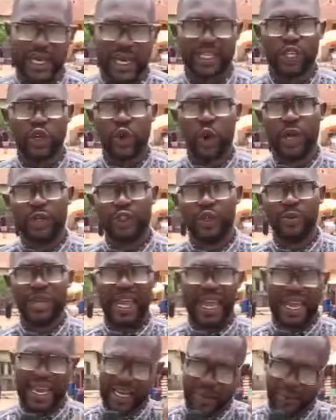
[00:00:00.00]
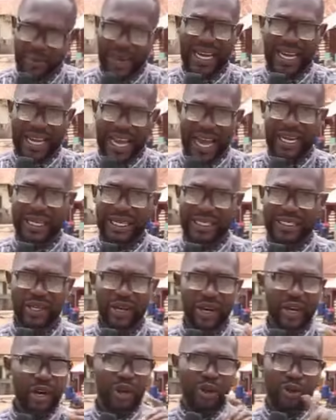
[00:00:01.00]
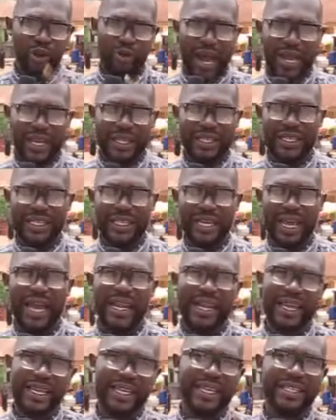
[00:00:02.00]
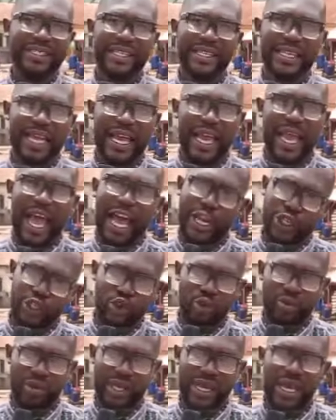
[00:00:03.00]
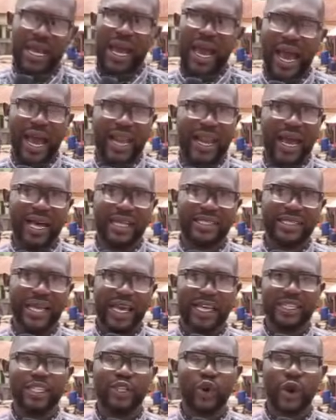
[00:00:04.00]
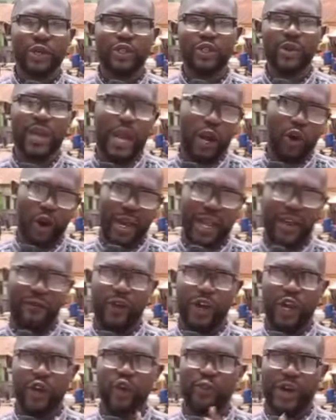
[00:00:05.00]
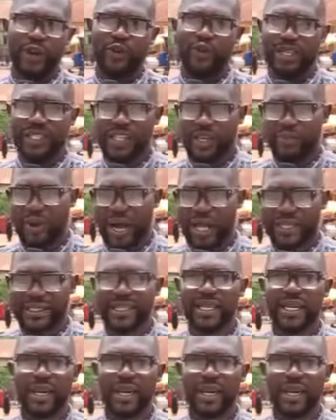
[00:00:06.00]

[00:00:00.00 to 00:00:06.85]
is it going to be the independent candidate orani din e engineer aduomi ana se is it going to be the lawyer for the new patriotic party